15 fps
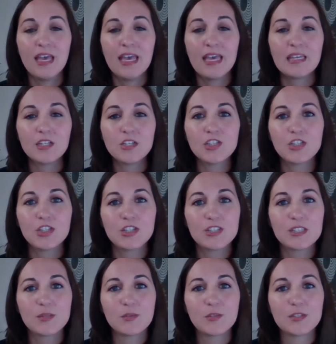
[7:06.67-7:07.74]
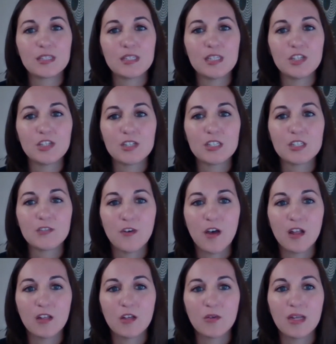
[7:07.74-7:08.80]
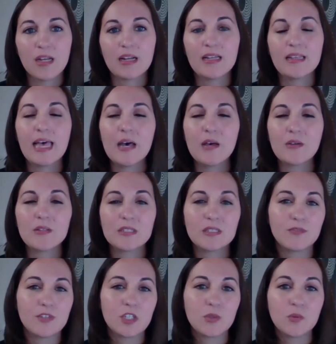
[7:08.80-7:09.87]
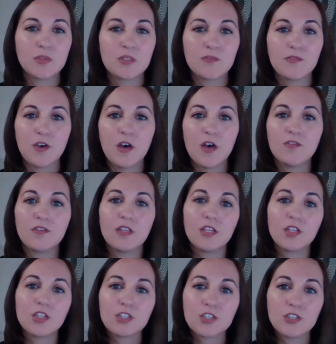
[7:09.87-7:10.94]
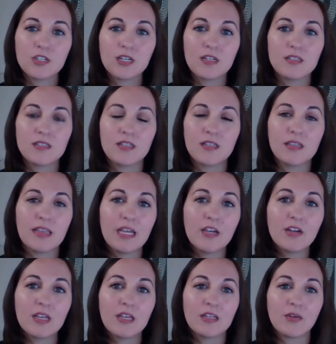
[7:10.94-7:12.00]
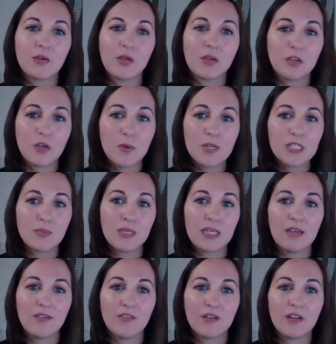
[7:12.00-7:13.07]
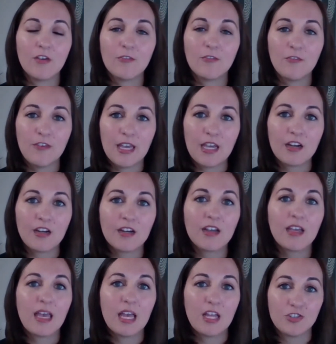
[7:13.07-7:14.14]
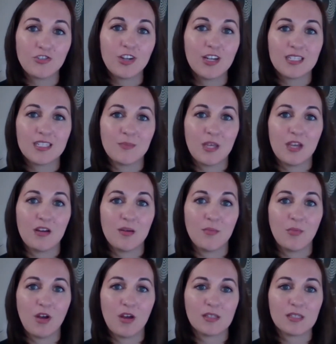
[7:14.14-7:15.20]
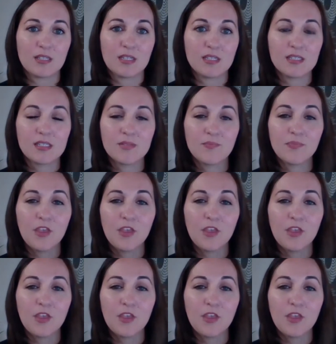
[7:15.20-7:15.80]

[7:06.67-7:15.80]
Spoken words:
It ensures that a procedure is followed, and it allows individuals involved the assurance that they are going to be given a fair and transparent process.